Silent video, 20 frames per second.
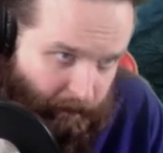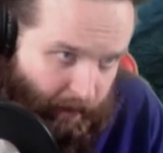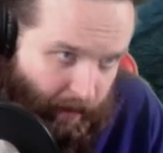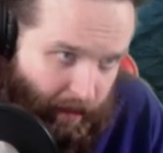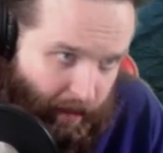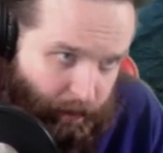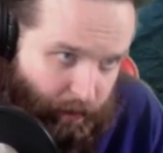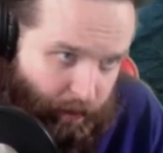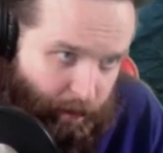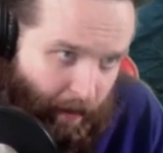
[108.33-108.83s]

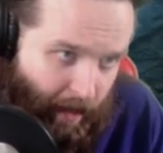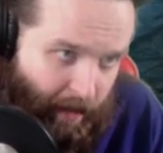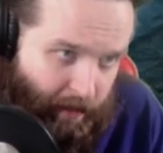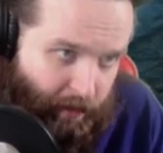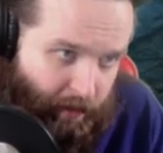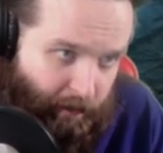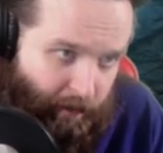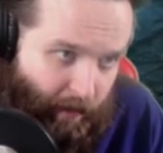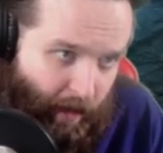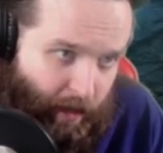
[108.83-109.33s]
I just
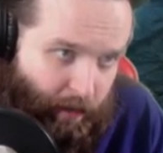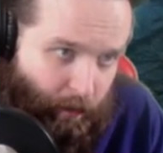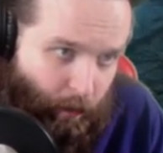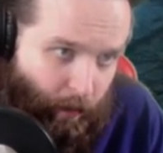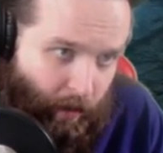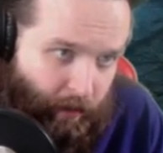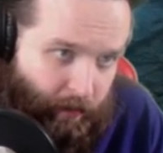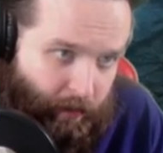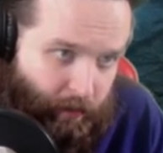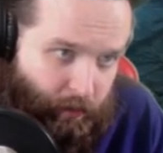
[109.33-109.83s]
managed to find
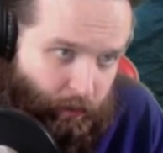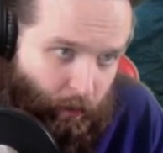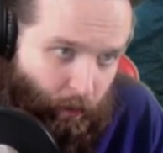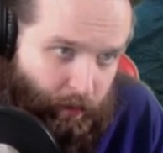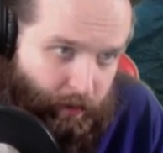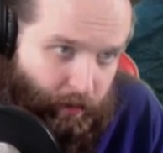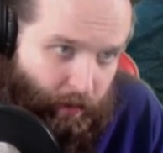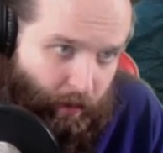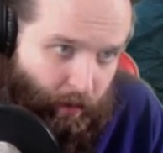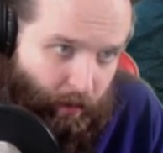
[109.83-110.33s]
where the
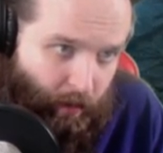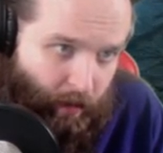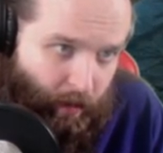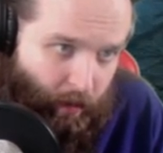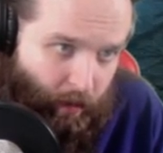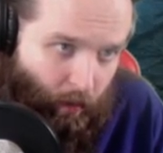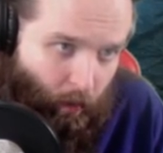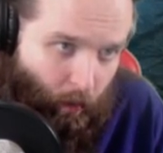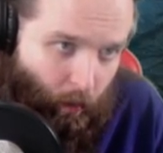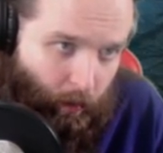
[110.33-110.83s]
trolls are
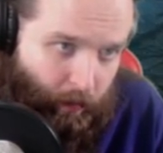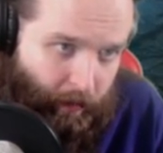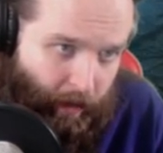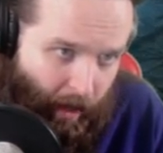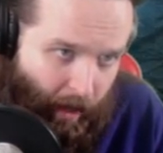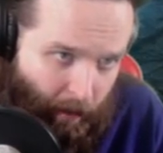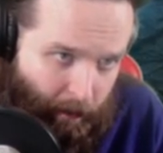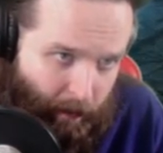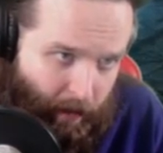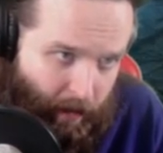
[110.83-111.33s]
holed
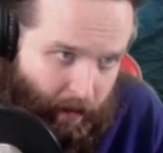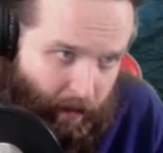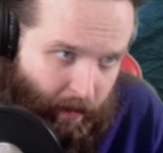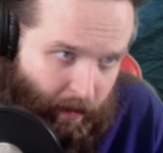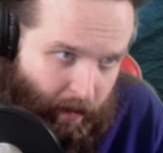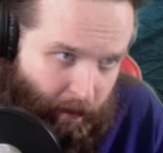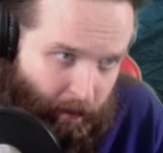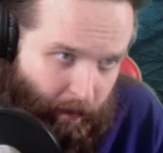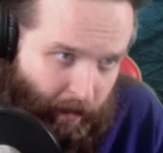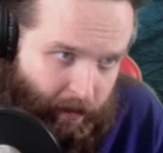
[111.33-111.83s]
up,
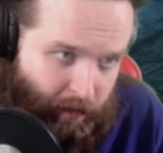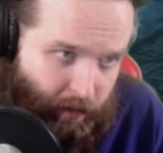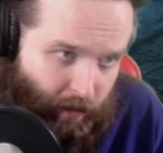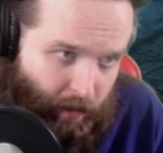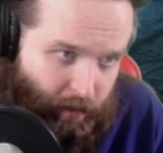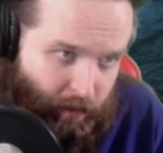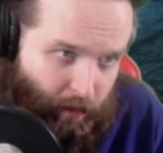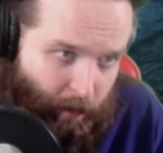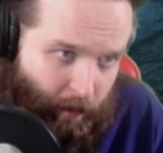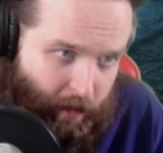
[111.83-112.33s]
but I
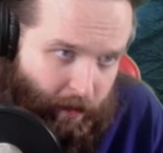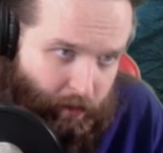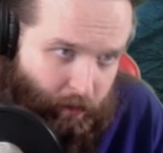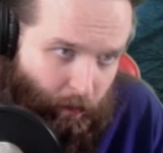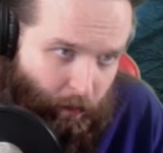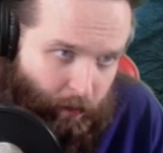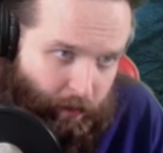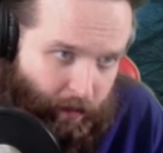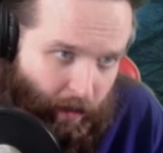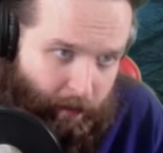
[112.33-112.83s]
saw so many
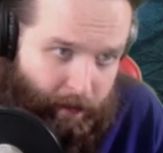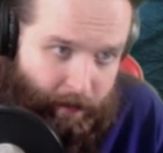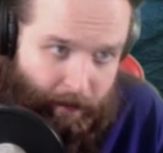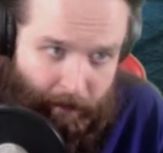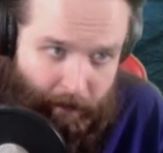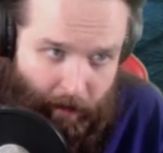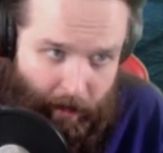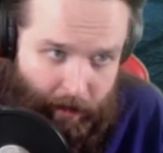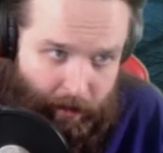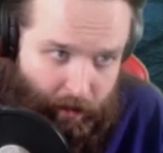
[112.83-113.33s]
trolls I was
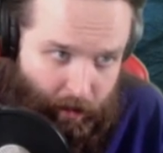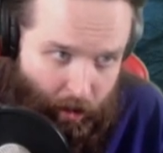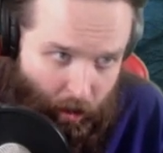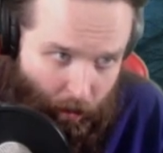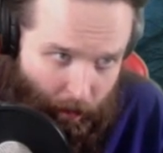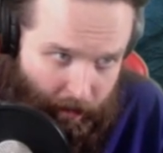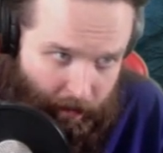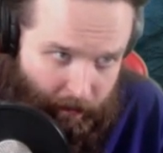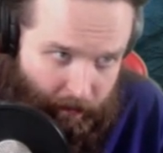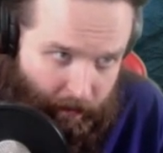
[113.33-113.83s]
afraid to
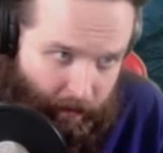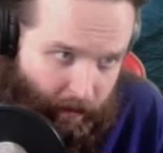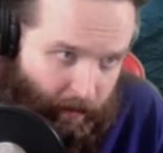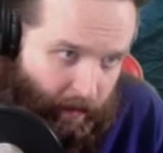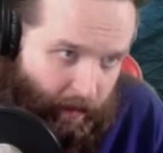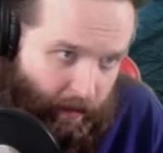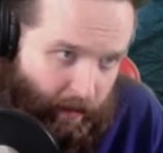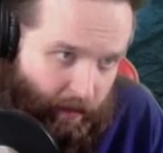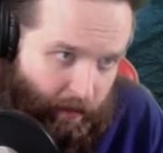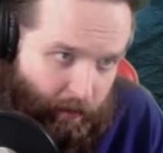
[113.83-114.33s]
go in.
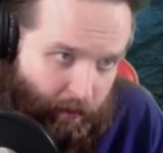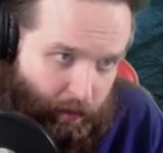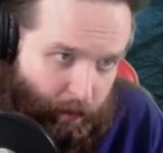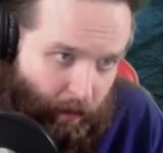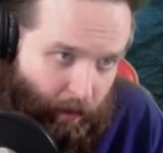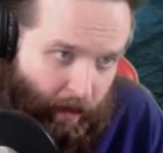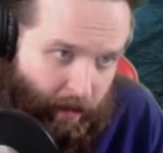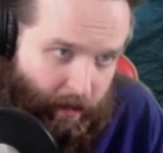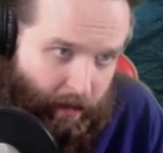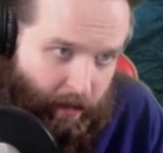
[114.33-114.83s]
Here's
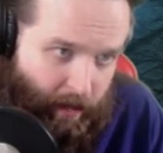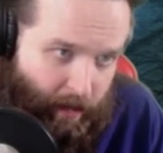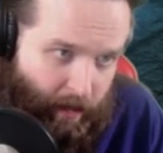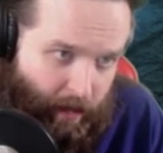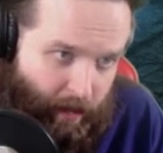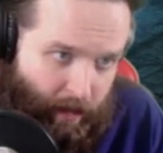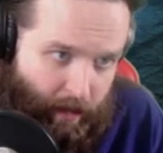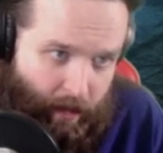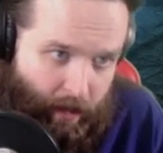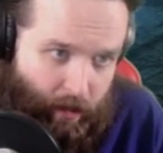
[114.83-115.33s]
what I
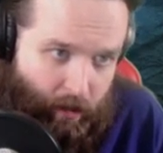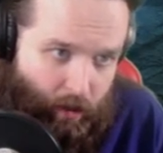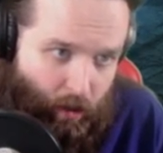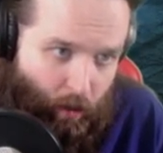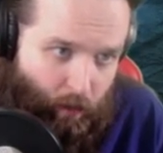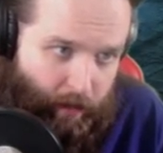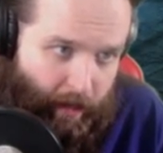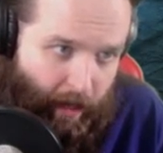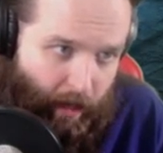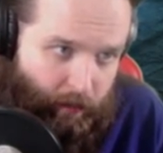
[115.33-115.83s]
need.
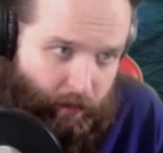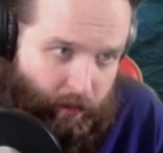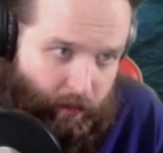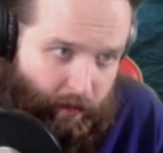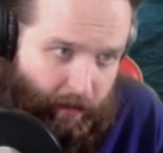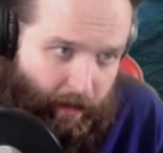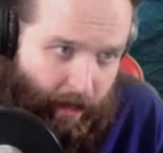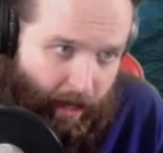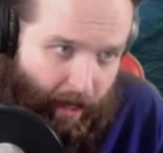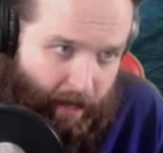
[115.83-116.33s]
Go down to
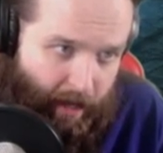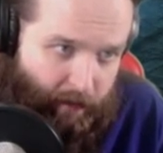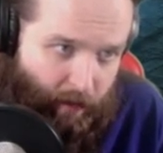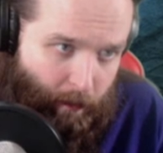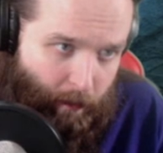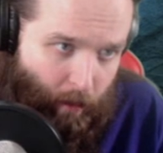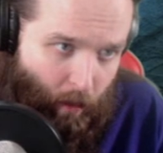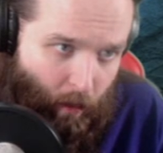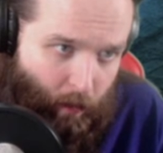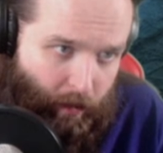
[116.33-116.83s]
the cave,
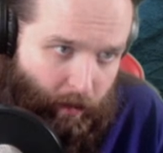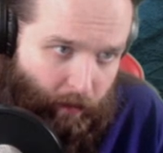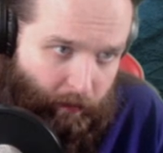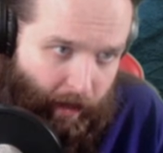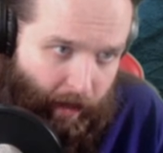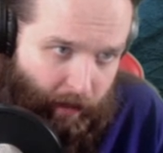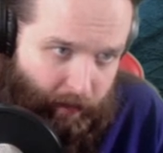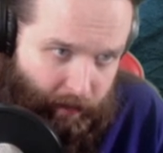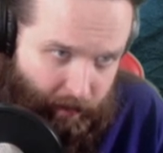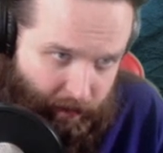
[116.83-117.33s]
poke
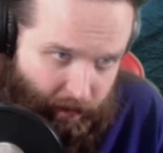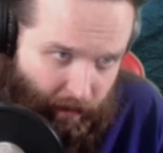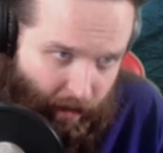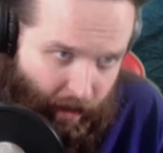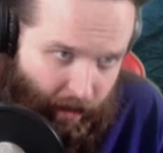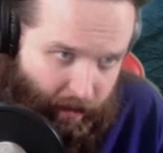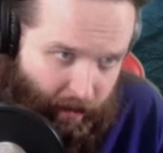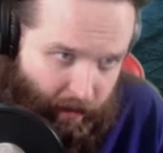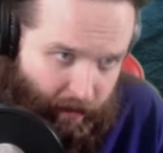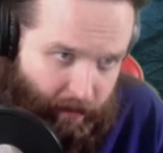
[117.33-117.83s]
around
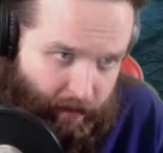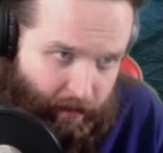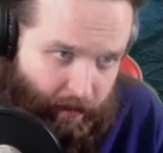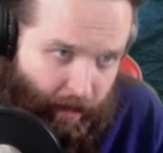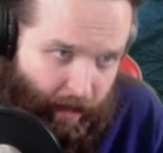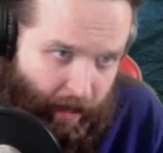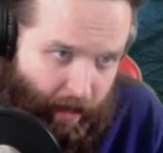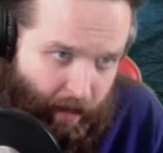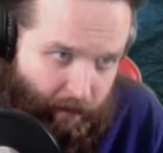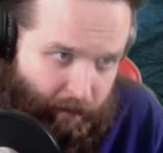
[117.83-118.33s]
inside,
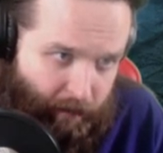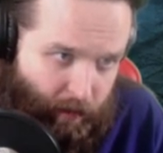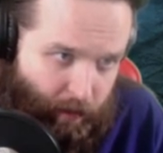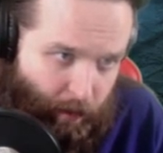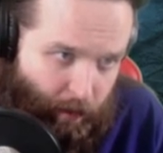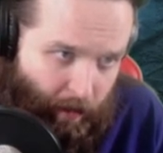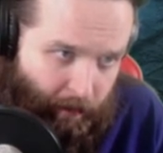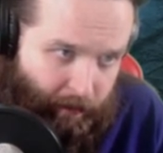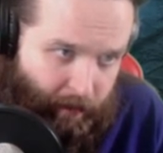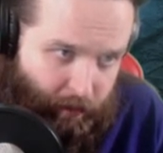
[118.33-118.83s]
slay a
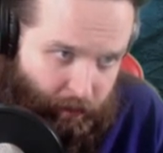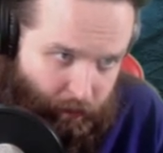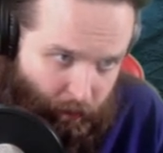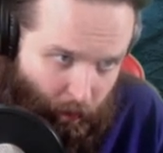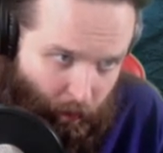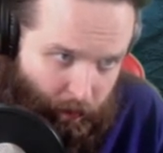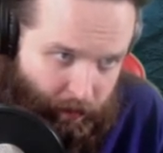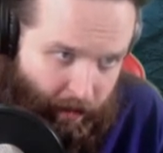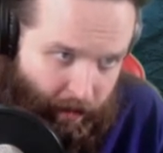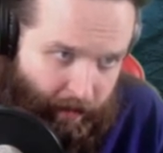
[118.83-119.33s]
few of the
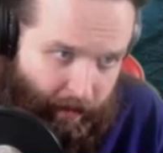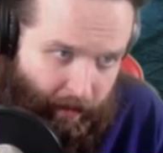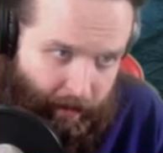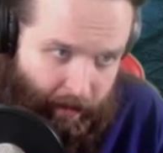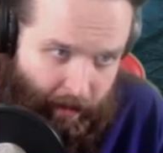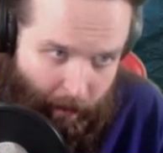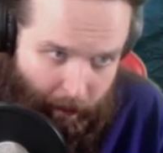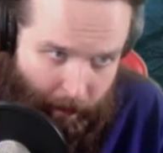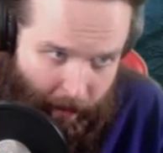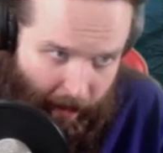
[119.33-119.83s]
trolls, and then
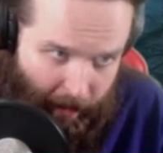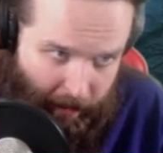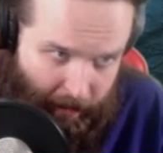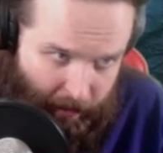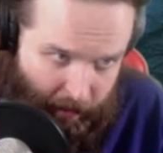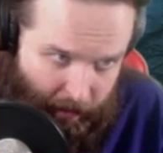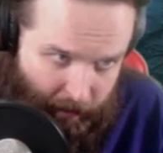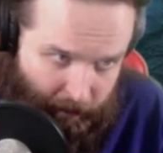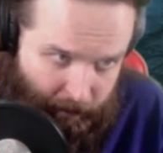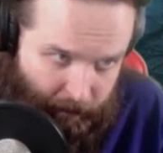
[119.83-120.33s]
come back
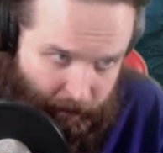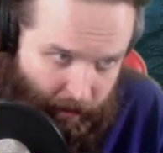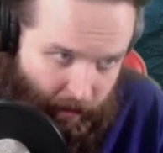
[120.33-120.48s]
here.